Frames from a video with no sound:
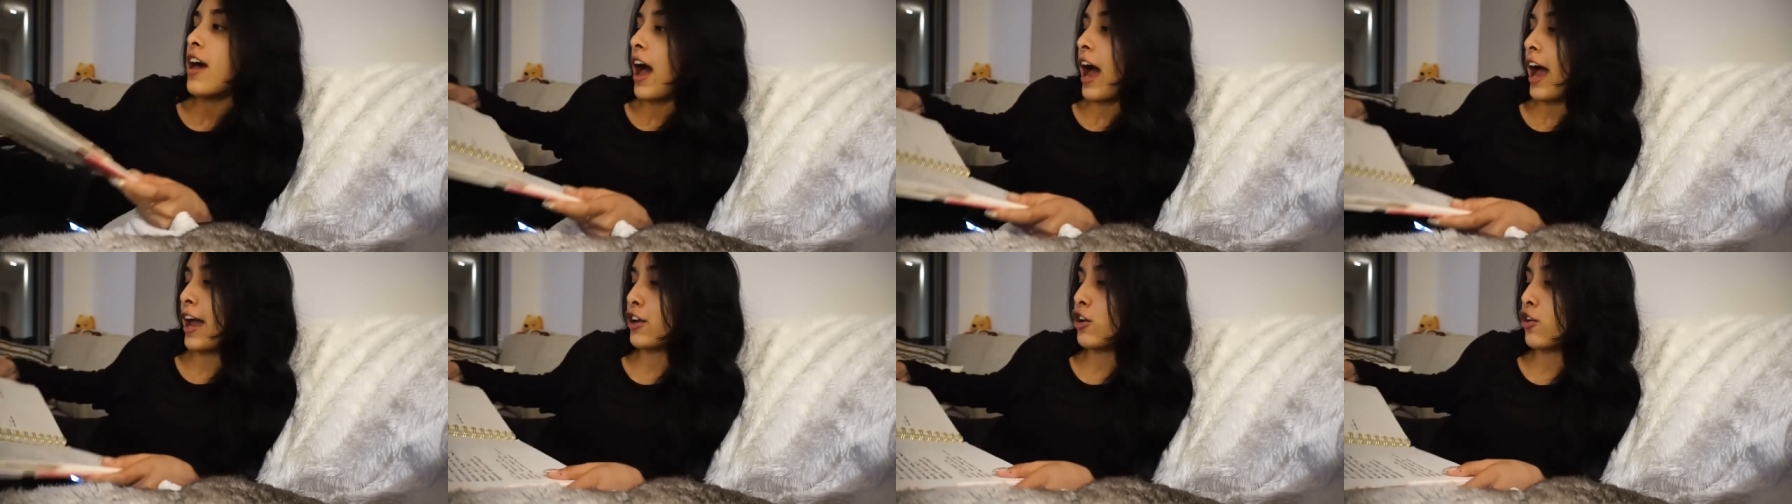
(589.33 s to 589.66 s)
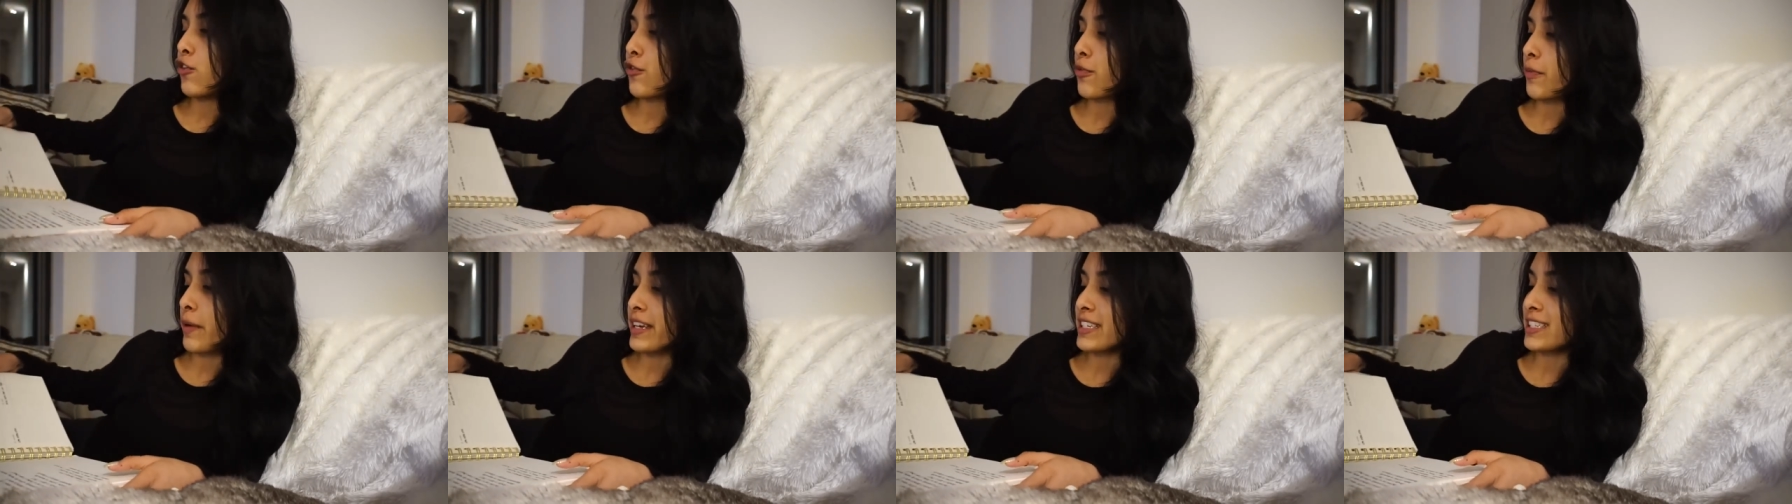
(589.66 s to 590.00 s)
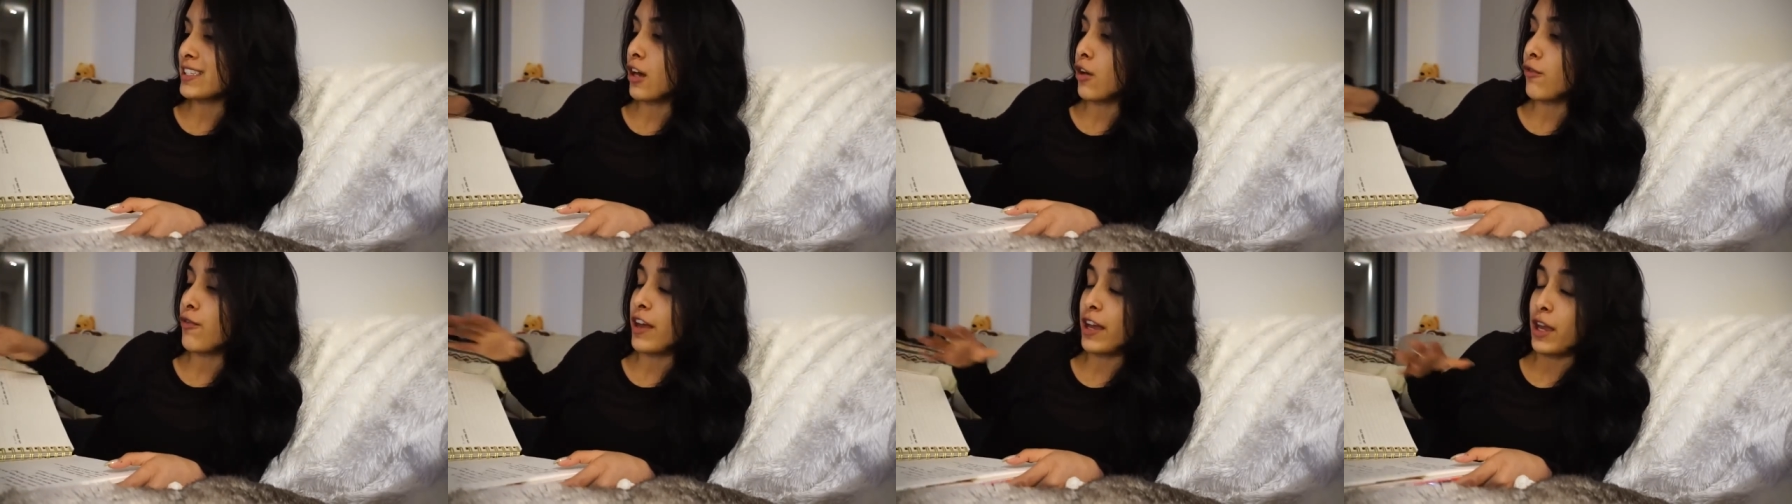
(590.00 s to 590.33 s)
I know for
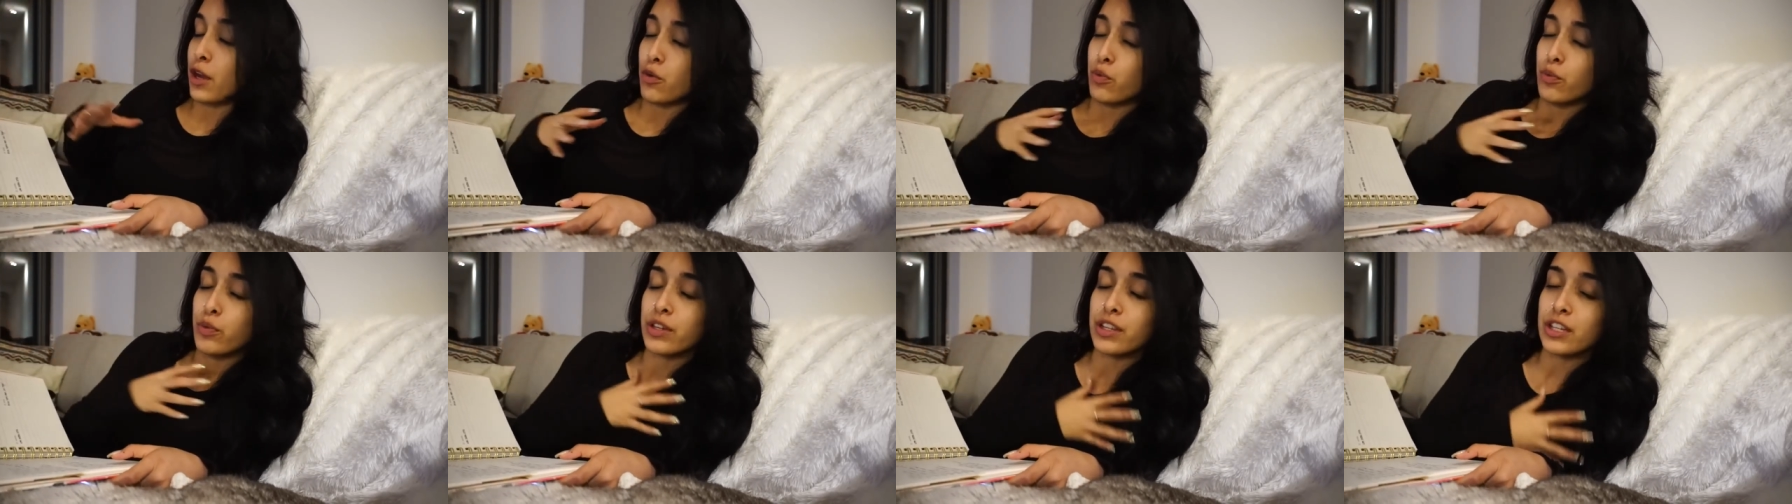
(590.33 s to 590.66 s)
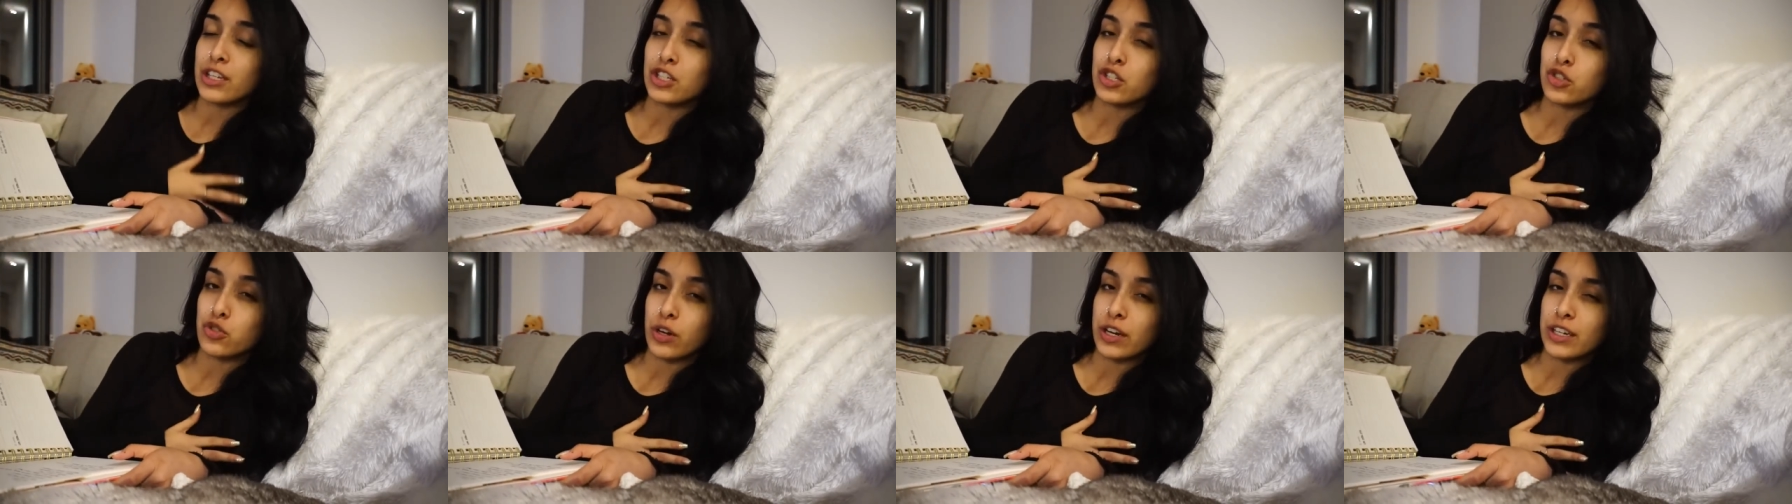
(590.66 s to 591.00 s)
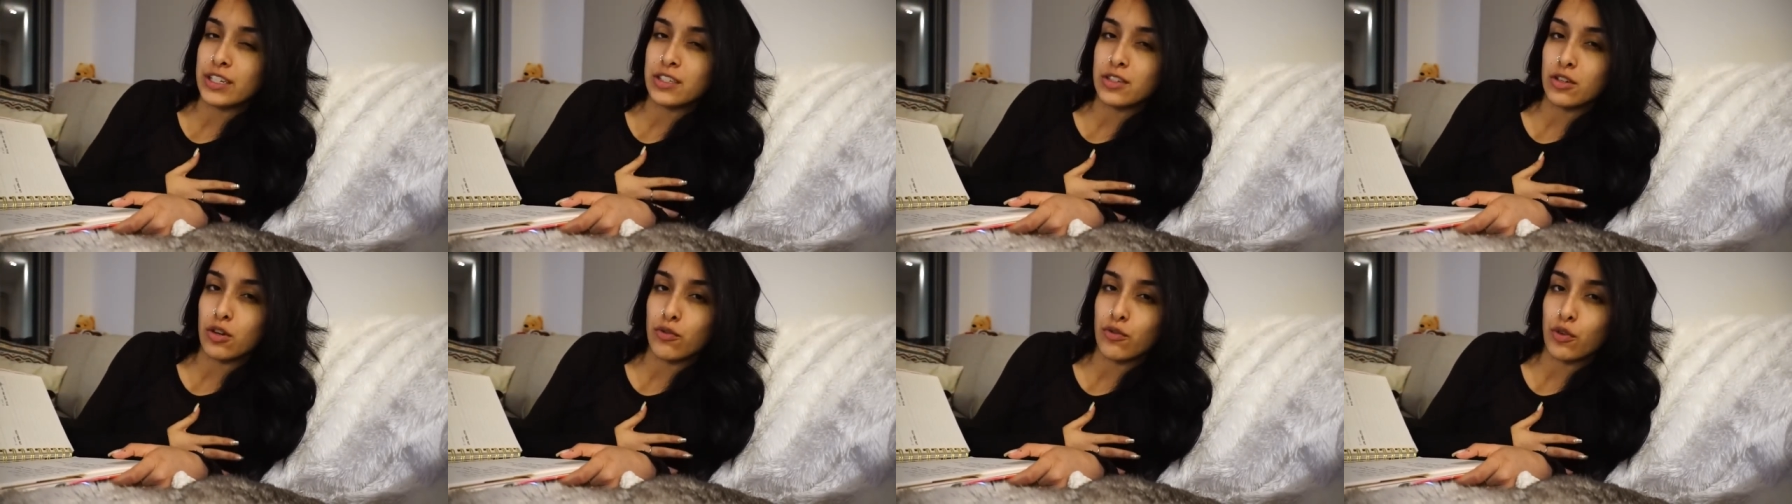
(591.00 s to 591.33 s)
myself, I get really
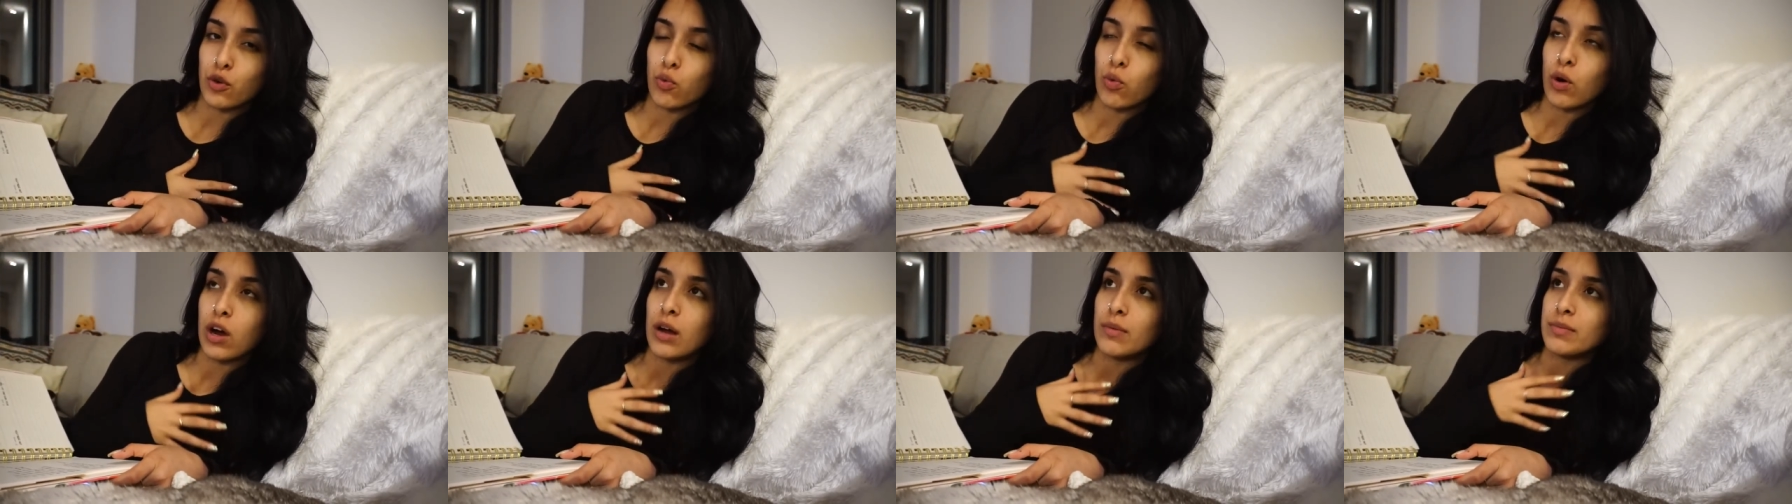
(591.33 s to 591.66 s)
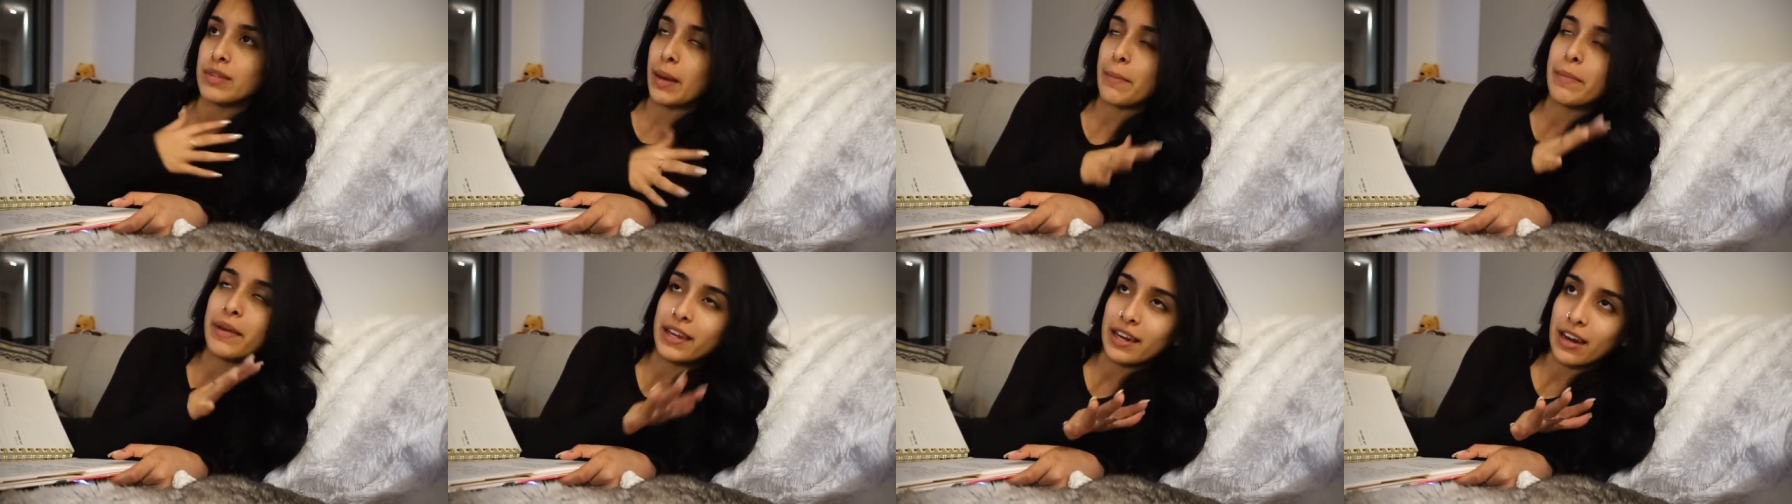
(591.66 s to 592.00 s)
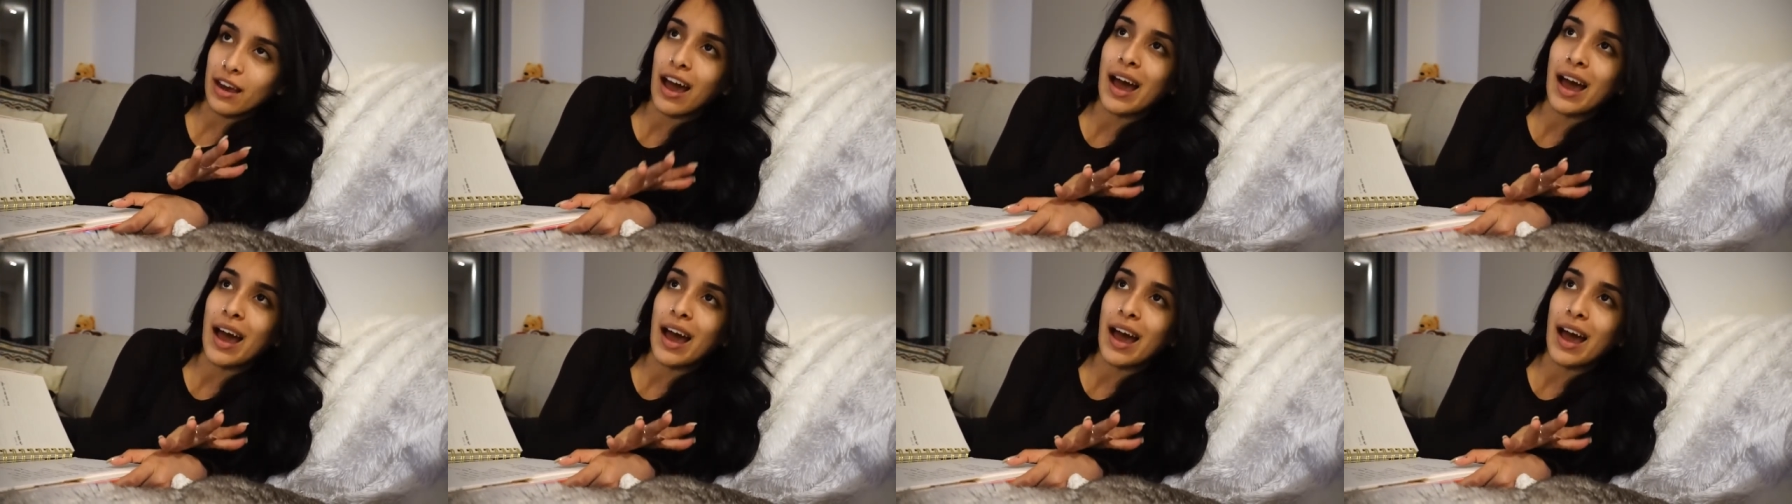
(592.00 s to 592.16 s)
stressed and overwhelmed. I mean,